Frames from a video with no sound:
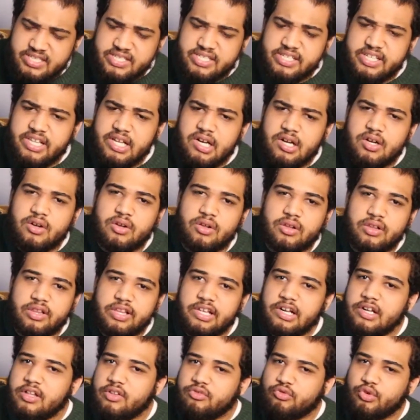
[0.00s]
a
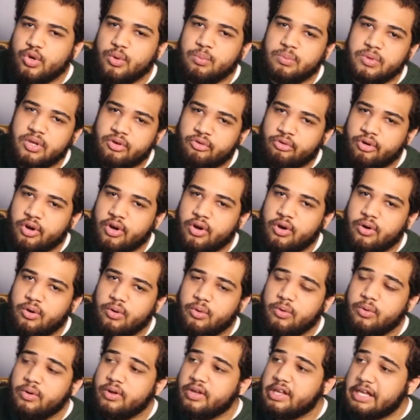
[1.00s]
little room to
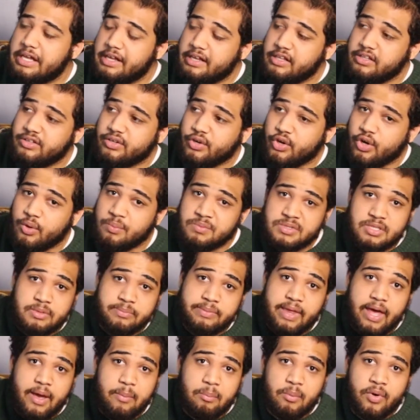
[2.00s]
grow in terms of
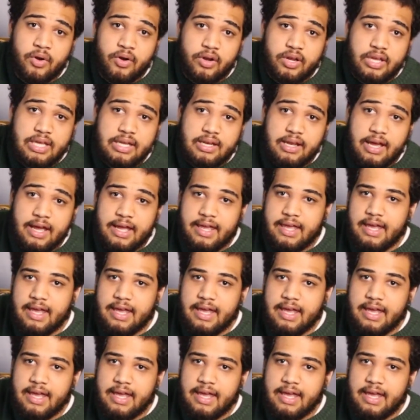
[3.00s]
that market, I